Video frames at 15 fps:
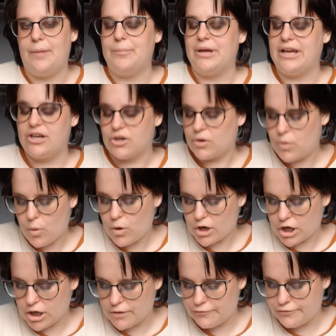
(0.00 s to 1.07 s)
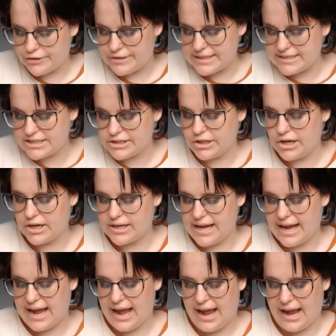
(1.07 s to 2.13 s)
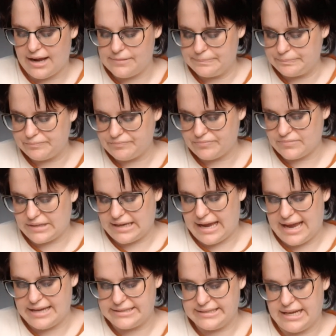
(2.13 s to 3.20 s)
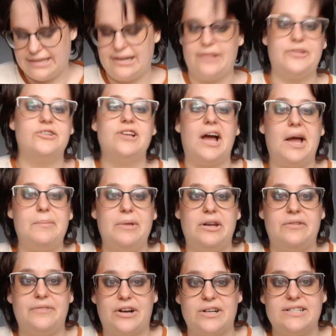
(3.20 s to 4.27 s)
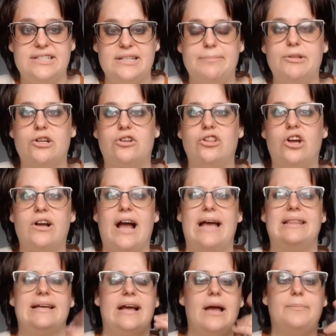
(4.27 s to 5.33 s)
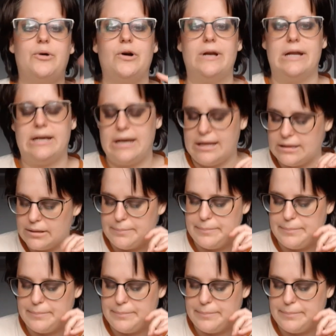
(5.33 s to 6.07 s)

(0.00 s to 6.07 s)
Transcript: inner corner for this look, and another time in a very similar look. I think I put it in the